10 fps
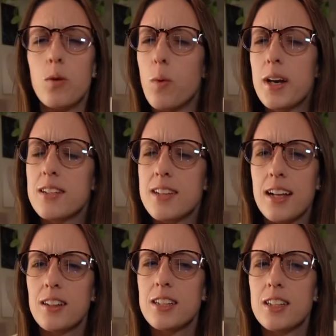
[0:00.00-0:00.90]
what
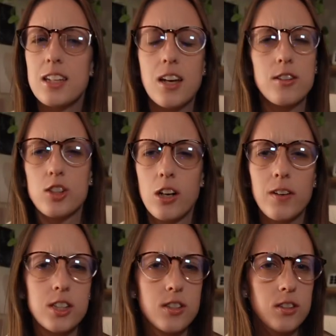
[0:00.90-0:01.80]
exactly did the other
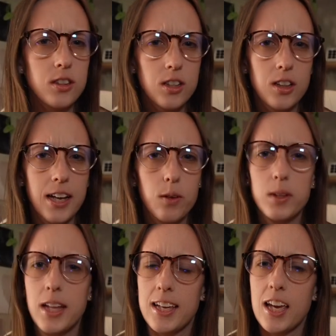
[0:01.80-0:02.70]
generations look like
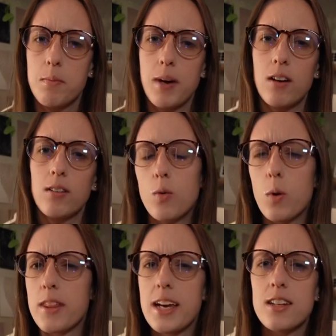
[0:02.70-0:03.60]
when they came out?
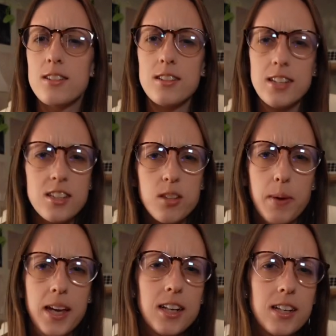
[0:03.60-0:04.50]
Were they as
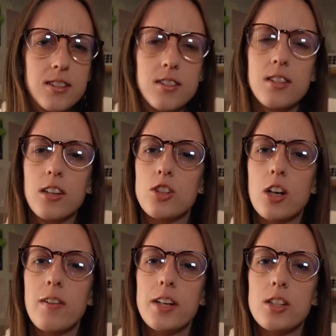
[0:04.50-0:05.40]
anticipated as the 6th
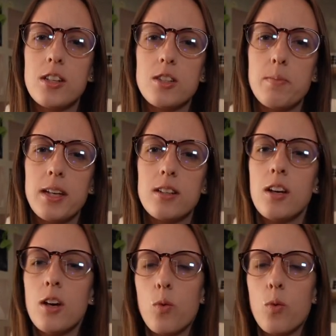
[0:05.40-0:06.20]
generation has been?